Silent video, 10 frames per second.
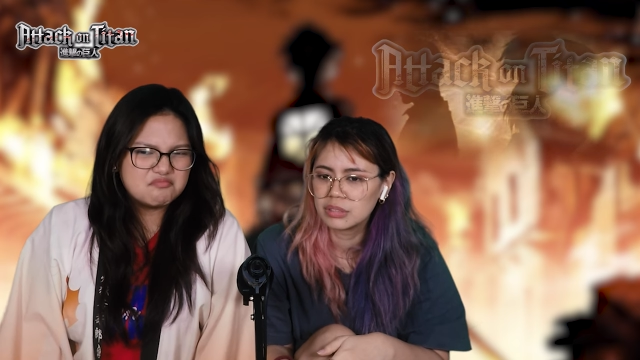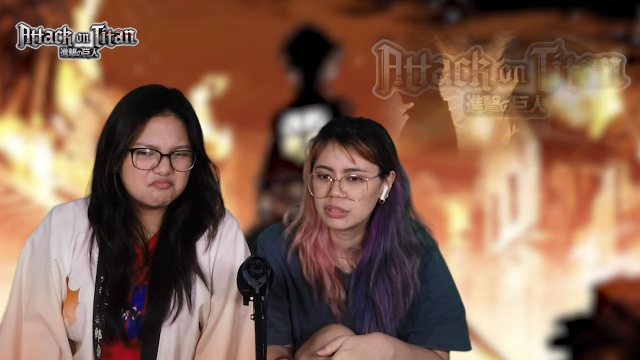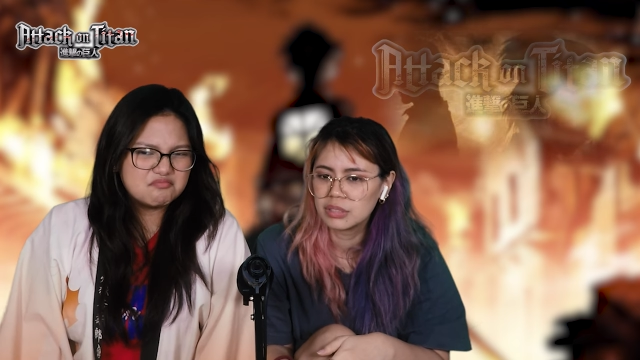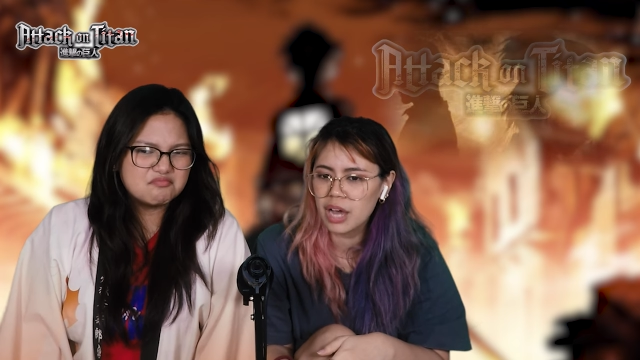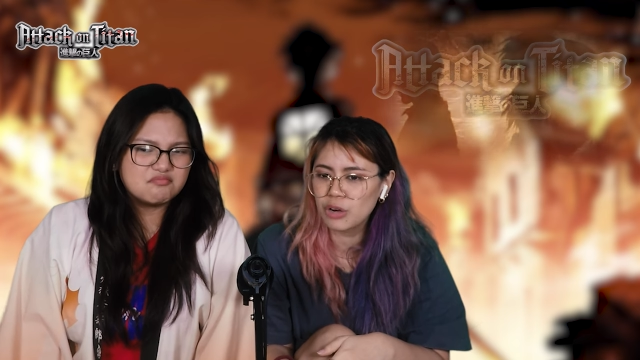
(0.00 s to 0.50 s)

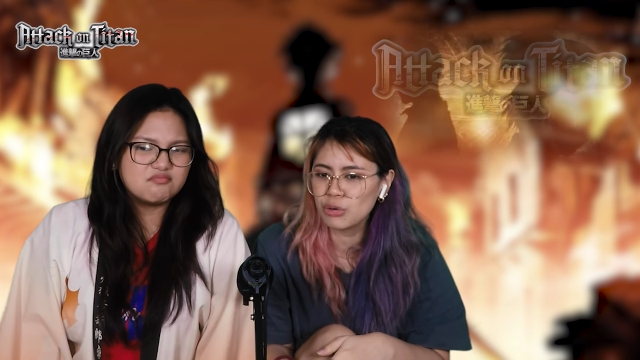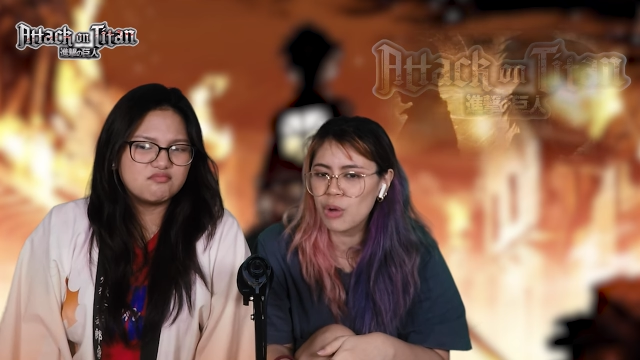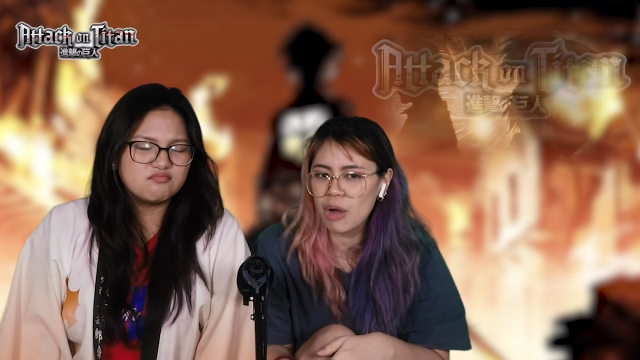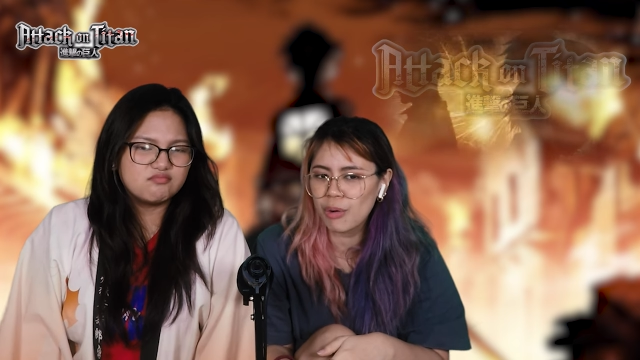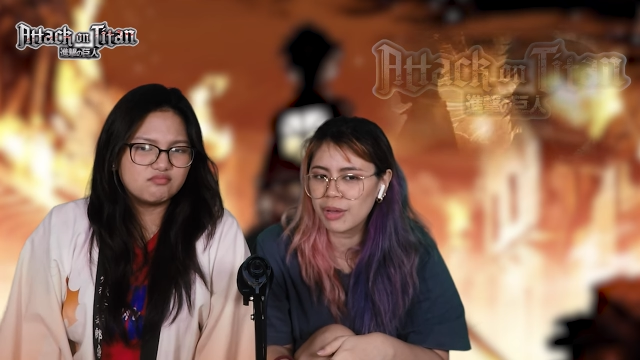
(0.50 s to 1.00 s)
Speaker 1: I don't know how
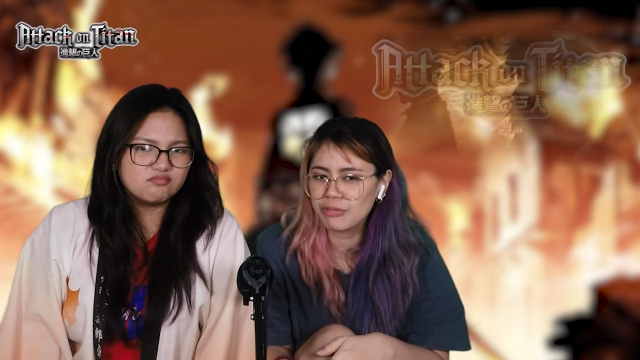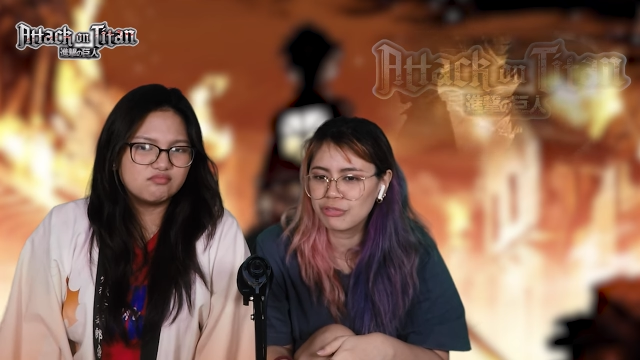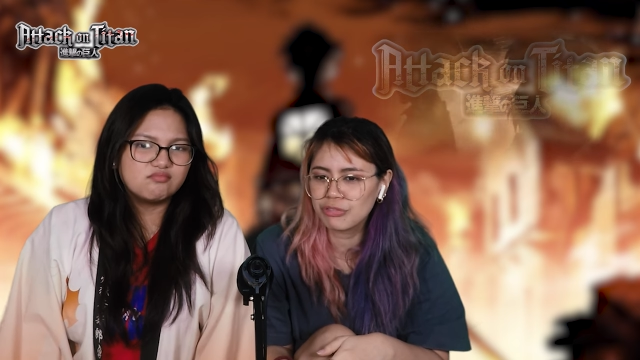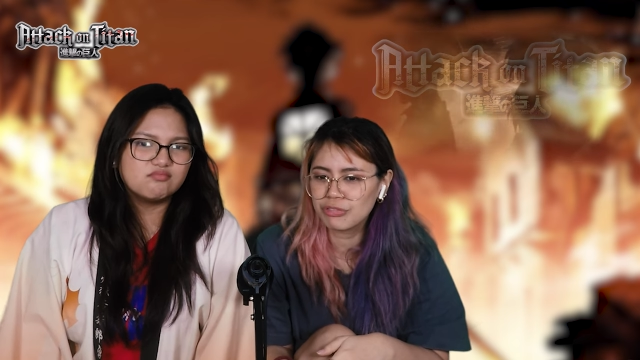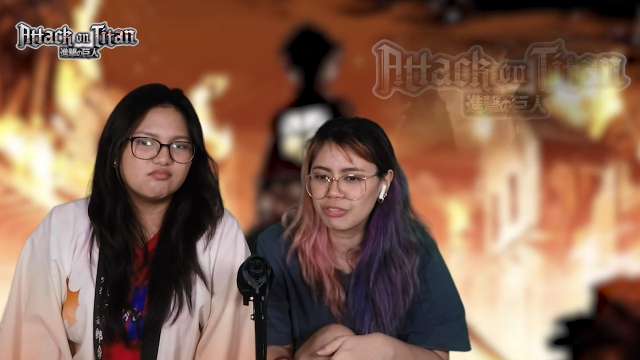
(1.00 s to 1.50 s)

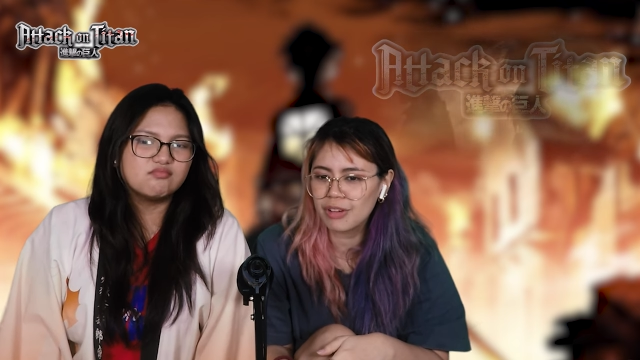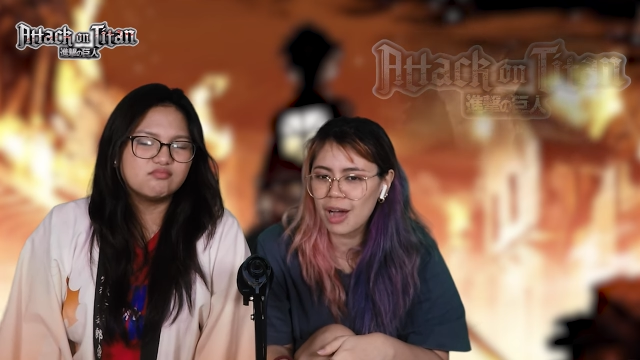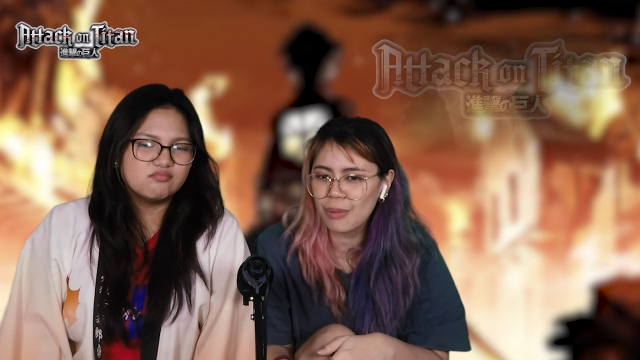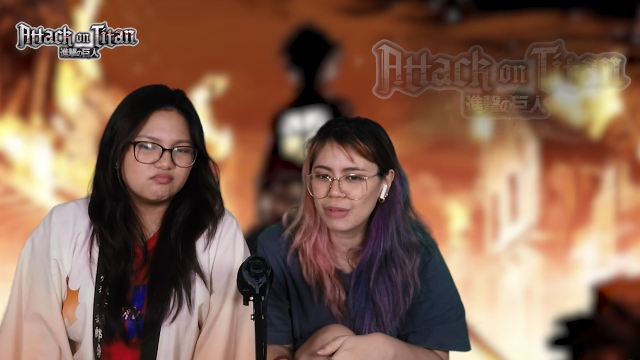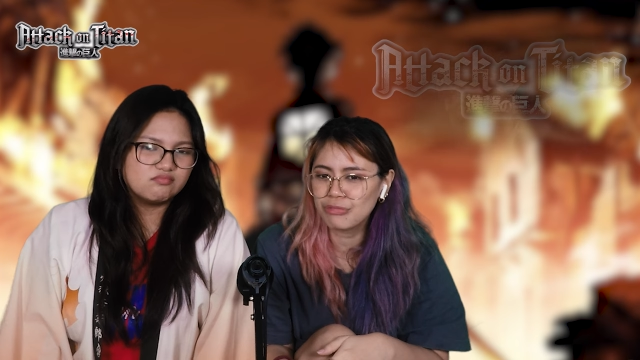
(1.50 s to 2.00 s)
I
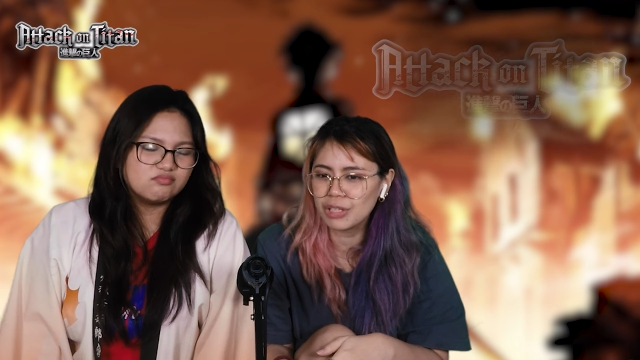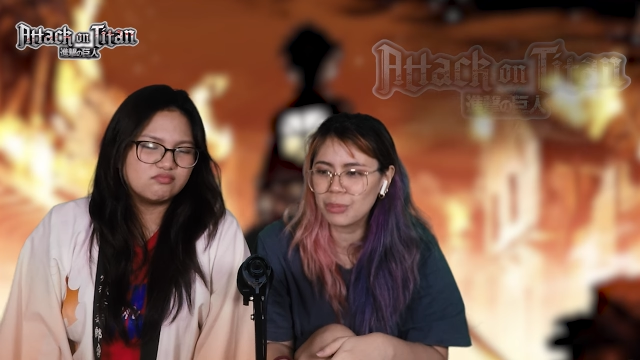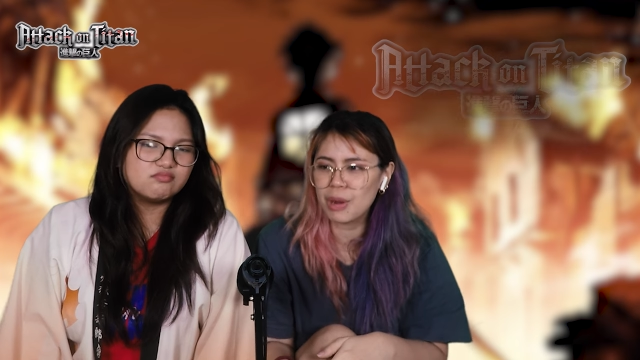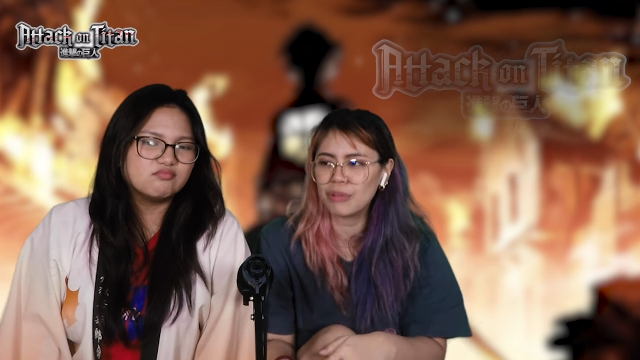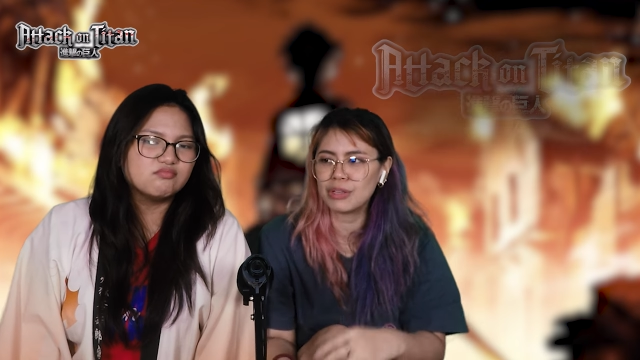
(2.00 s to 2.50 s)
feel
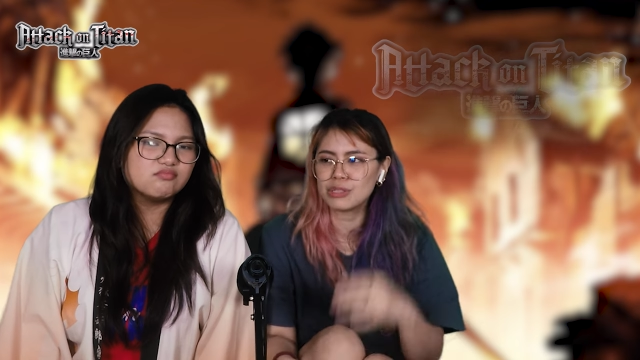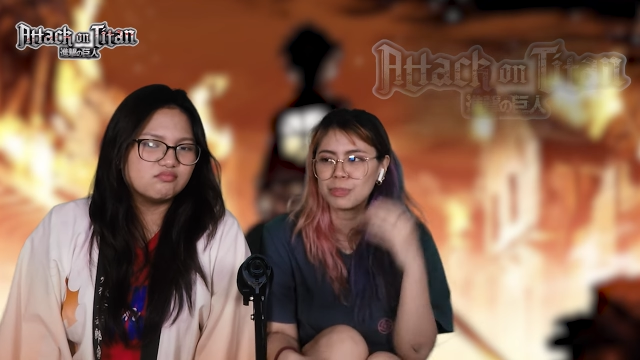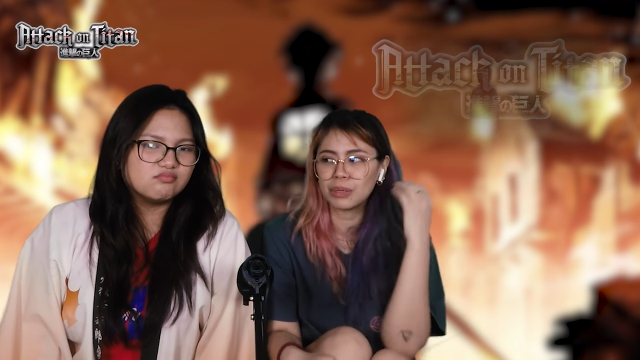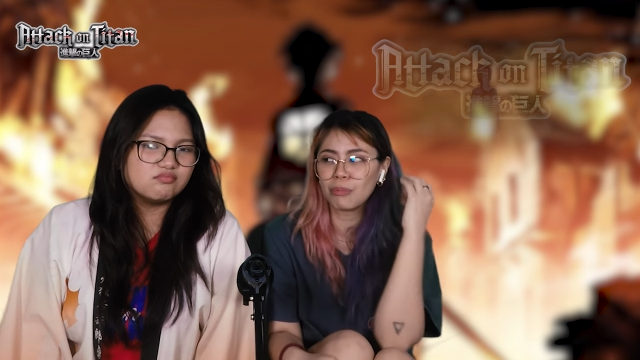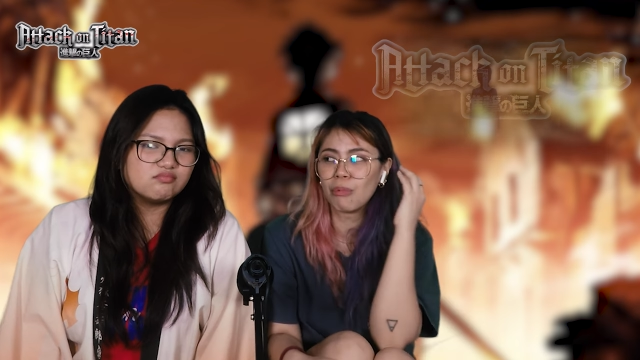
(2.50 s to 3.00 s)
about this, but
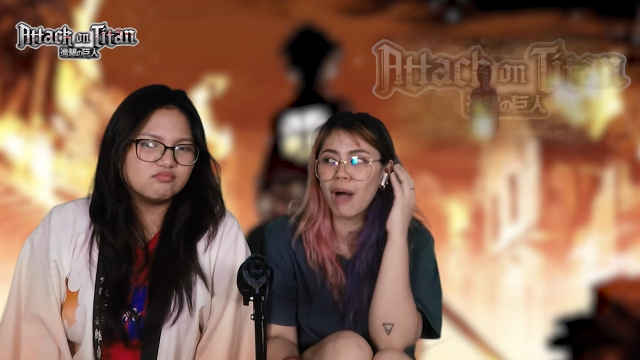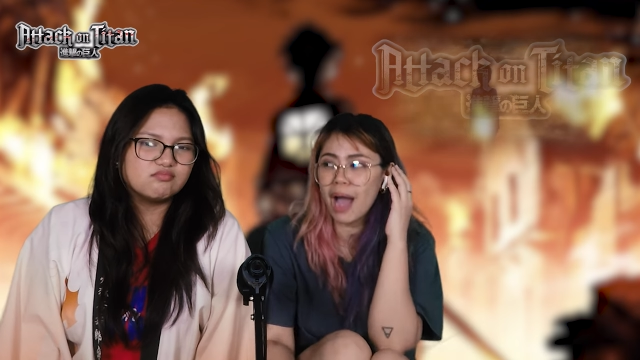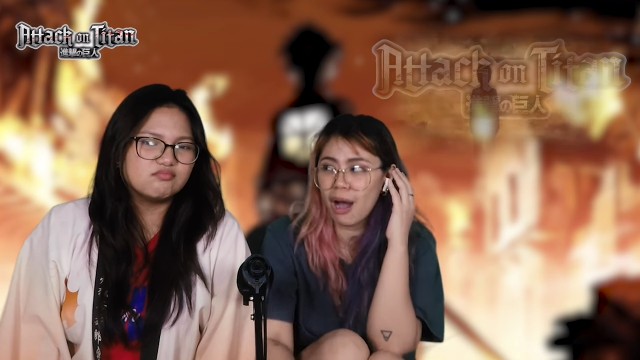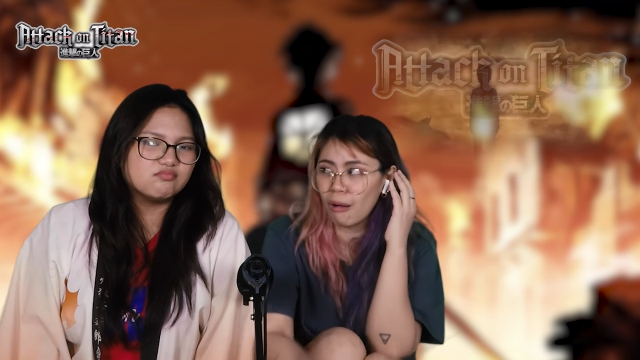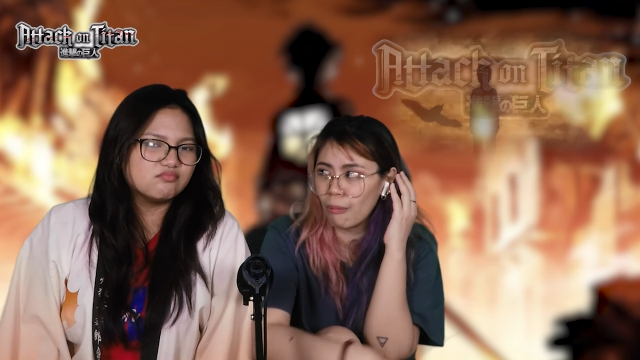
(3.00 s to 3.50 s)

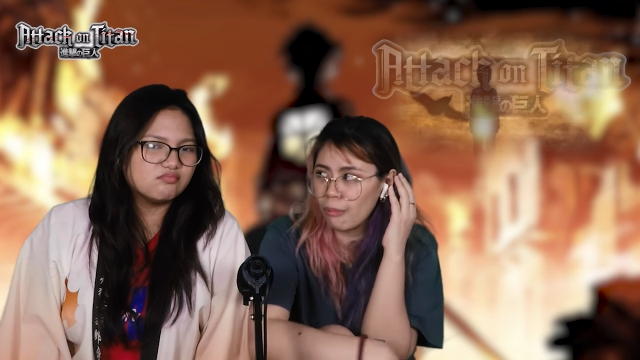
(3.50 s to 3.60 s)
wow.